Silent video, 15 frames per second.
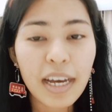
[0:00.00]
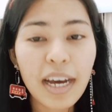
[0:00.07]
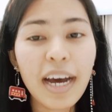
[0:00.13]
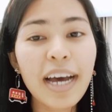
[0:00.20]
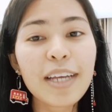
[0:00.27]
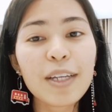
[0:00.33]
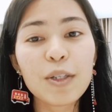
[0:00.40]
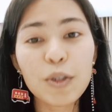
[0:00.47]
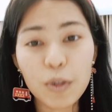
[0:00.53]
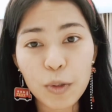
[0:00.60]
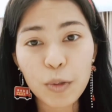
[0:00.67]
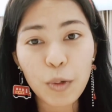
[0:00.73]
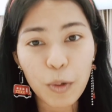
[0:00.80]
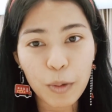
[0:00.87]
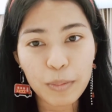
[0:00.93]
I do
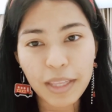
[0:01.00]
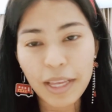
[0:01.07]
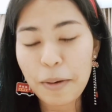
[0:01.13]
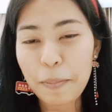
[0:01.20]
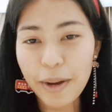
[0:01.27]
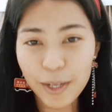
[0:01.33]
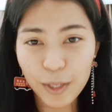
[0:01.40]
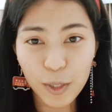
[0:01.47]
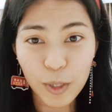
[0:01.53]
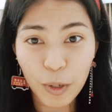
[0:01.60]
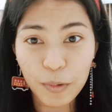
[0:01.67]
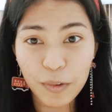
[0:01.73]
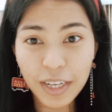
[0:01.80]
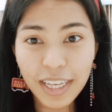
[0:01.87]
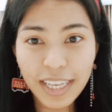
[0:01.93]
hope that my
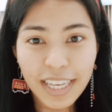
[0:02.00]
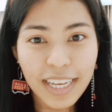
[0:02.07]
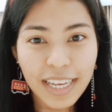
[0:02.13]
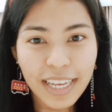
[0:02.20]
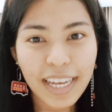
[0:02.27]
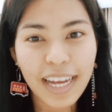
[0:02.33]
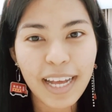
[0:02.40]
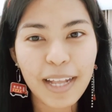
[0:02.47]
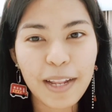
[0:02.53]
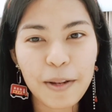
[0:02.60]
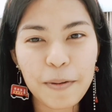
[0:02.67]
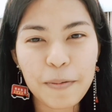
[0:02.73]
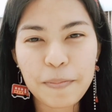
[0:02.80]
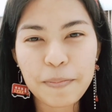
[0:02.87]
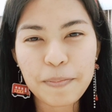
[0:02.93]
story can
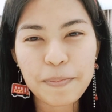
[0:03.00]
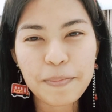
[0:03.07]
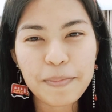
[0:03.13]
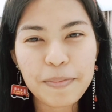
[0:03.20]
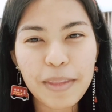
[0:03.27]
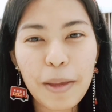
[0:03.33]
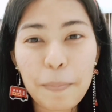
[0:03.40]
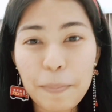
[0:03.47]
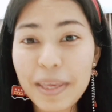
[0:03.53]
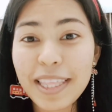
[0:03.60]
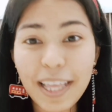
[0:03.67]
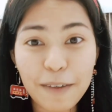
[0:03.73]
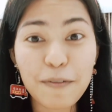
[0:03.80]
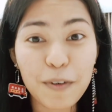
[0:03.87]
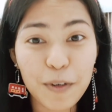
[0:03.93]
be
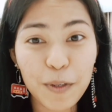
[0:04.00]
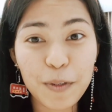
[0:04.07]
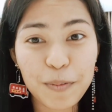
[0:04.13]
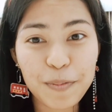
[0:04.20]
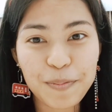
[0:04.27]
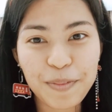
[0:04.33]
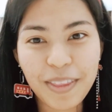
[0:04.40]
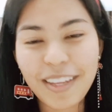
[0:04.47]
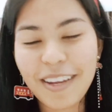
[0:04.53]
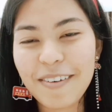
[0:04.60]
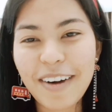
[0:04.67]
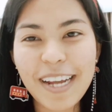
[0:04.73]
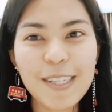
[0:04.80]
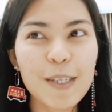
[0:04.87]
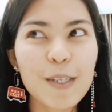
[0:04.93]
that for you. All
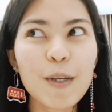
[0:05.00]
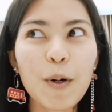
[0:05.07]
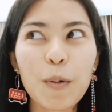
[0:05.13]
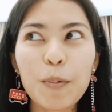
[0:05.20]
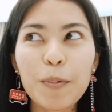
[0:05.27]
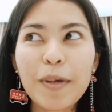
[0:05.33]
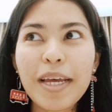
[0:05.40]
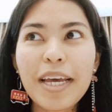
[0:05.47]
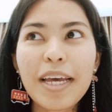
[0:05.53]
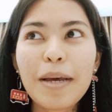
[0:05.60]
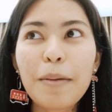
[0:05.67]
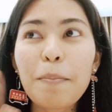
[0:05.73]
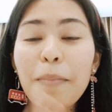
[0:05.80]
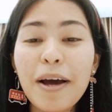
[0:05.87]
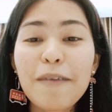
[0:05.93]
right, so
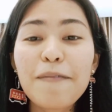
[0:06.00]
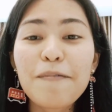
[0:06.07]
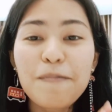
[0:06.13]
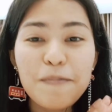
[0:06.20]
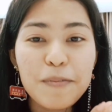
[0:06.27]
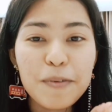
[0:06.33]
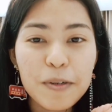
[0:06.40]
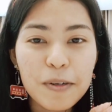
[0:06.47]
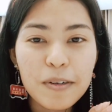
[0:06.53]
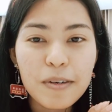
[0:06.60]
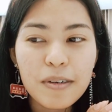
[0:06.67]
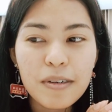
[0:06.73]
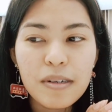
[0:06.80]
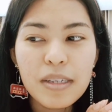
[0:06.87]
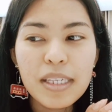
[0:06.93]
my
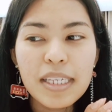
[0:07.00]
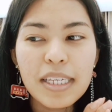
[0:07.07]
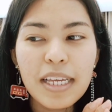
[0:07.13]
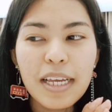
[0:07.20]
first